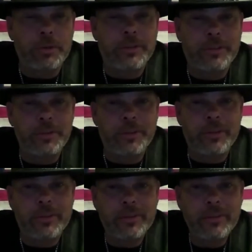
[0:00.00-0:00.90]

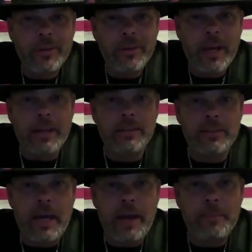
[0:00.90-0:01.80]
scooter at the
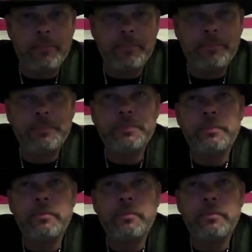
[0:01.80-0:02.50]
time for